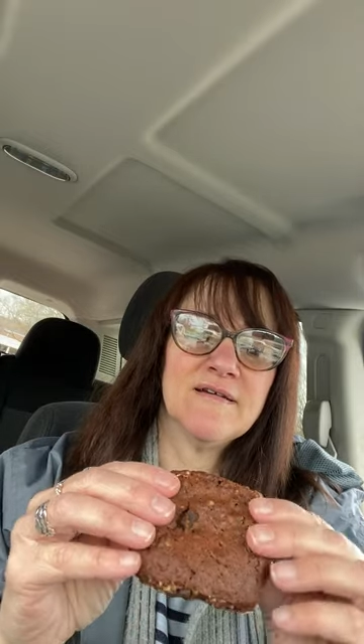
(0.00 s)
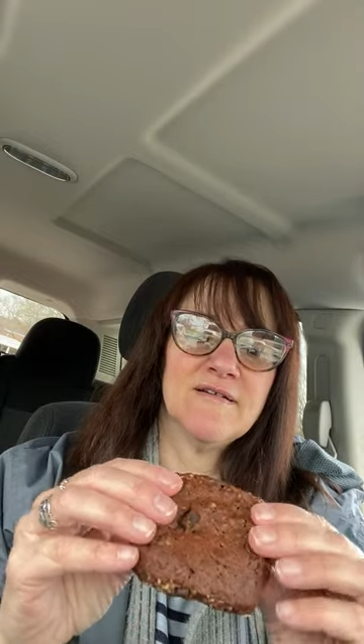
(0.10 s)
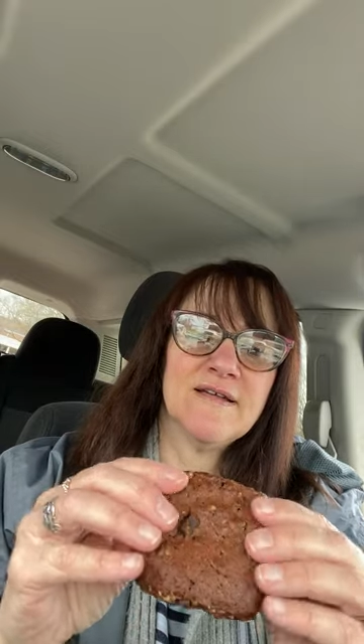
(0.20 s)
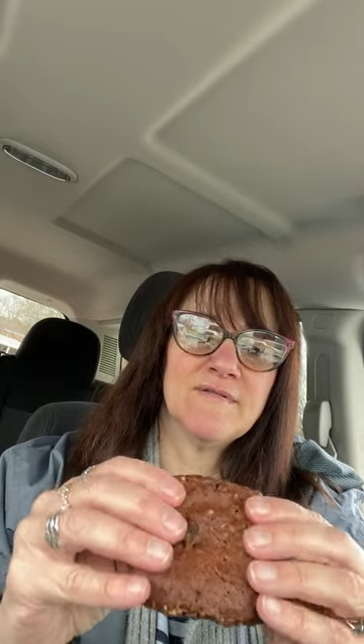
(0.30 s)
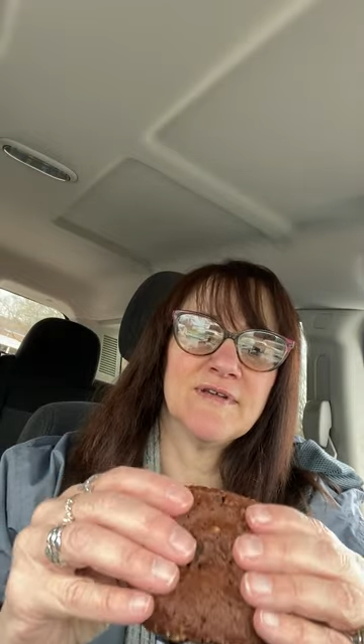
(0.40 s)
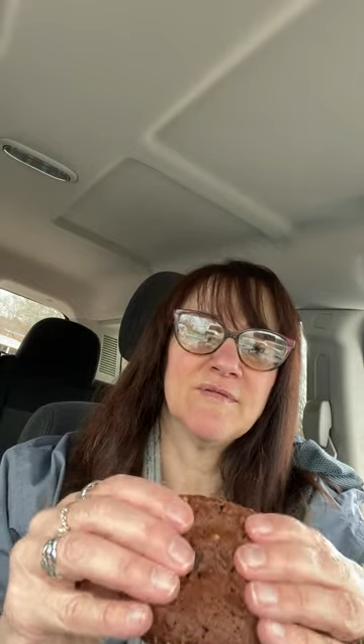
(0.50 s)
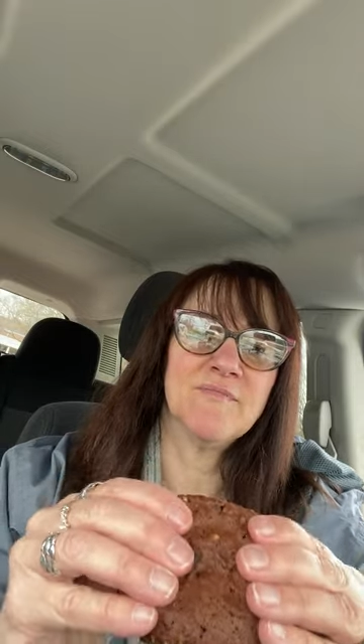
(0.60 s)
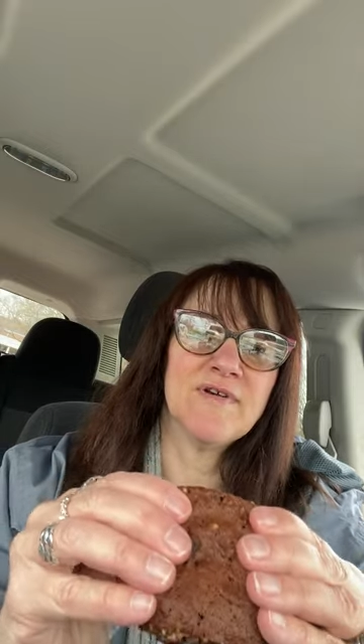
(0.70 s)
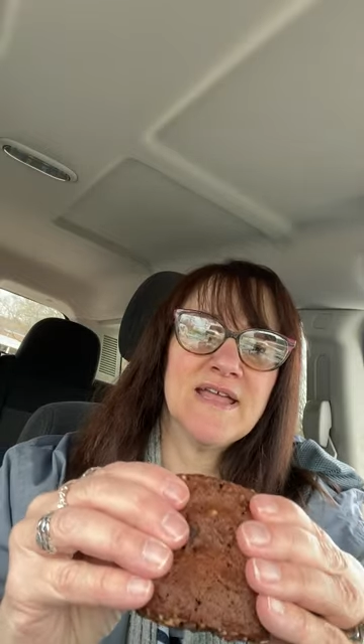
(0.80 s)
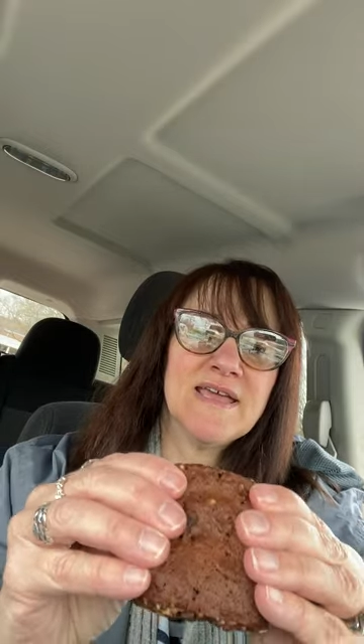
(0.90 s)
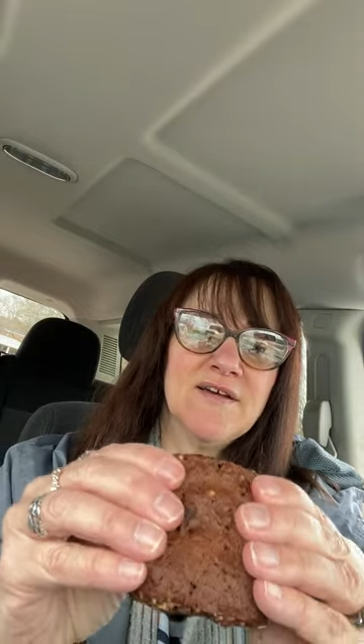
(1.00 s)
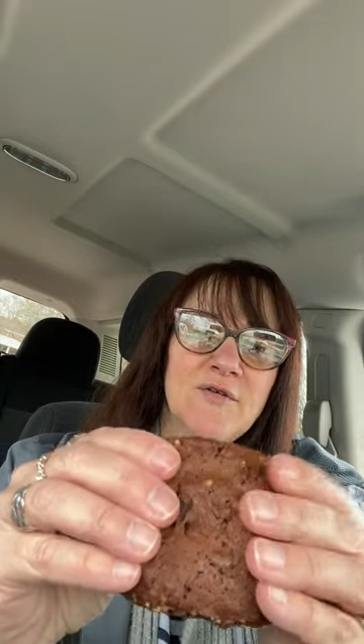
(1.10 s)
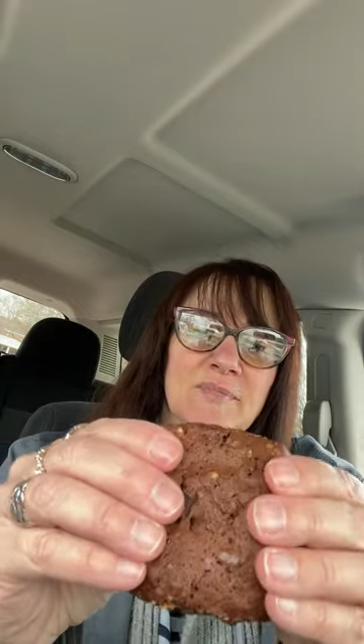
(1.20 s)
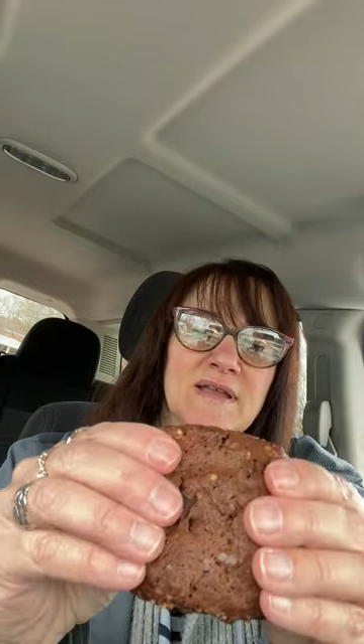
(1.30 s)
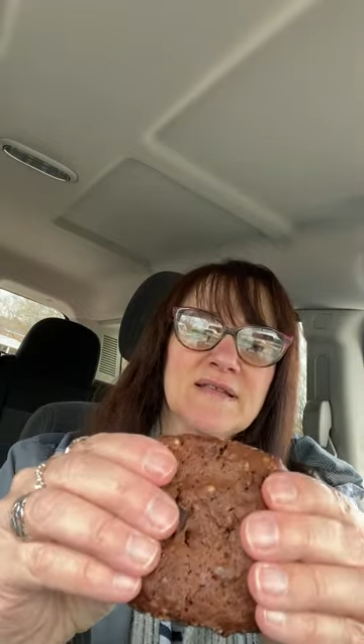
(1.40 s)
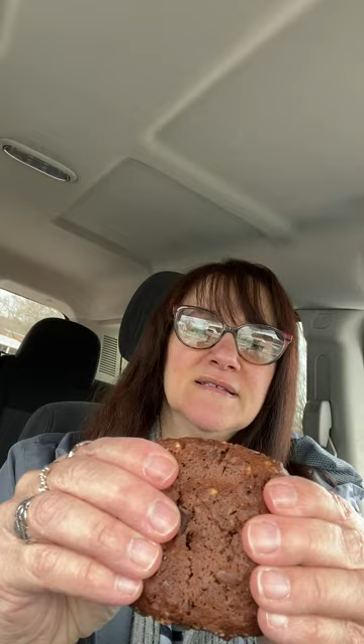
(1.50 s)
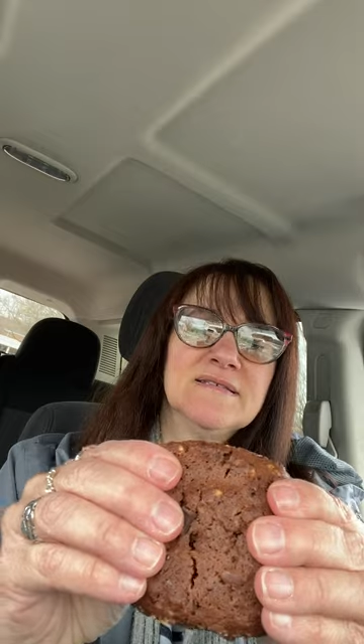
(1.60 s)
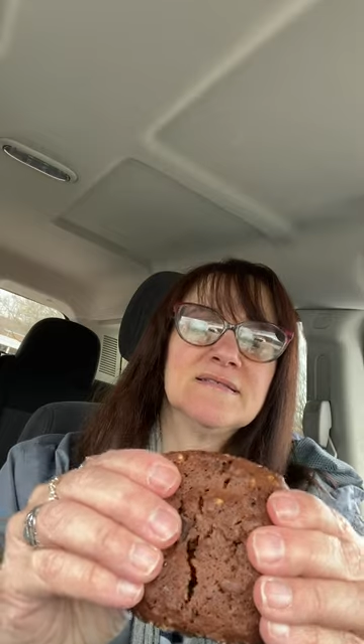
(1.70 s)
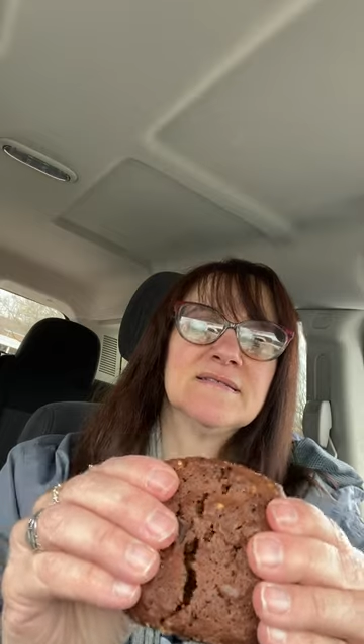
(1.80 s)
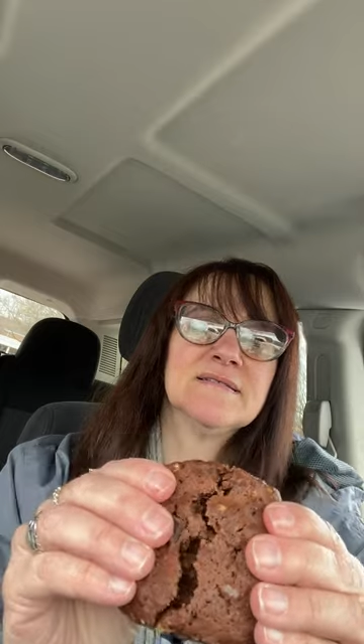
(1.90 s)
All right, we're gonna break it open.
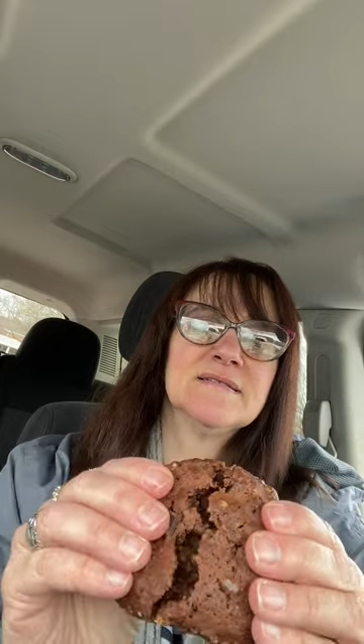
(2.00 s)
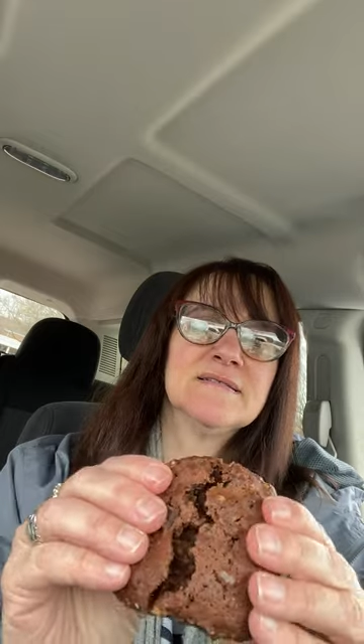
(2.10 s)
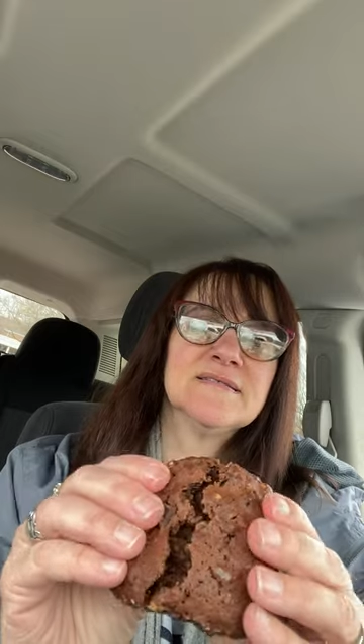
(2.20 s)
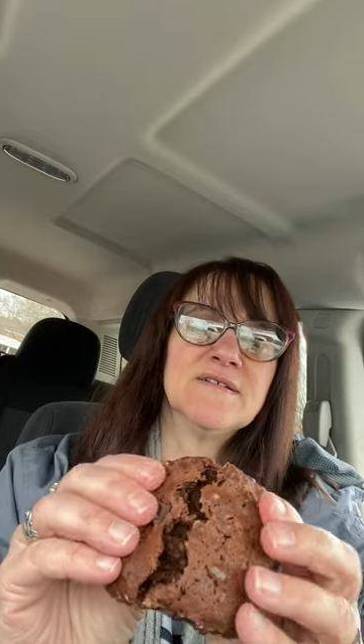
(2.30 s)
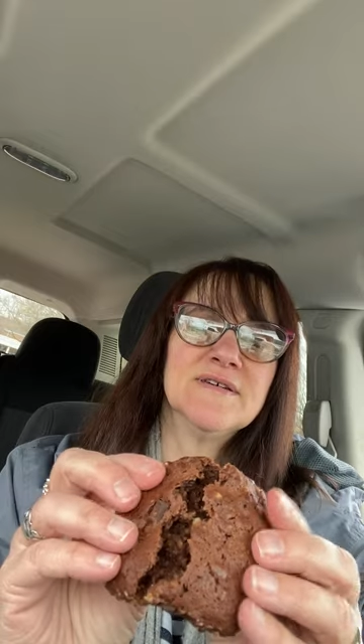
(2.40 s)
So